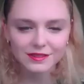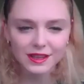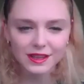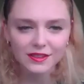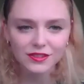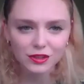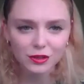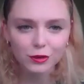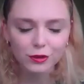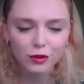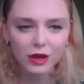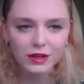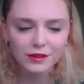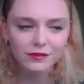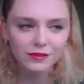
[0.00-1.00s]
Yeah, so you're
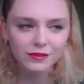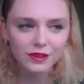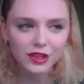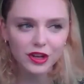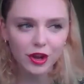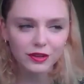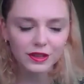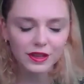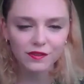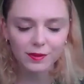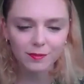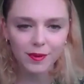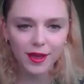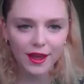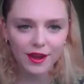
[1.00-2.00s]
kind of,
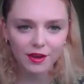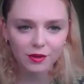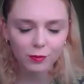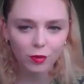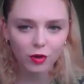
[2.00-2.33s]
giving back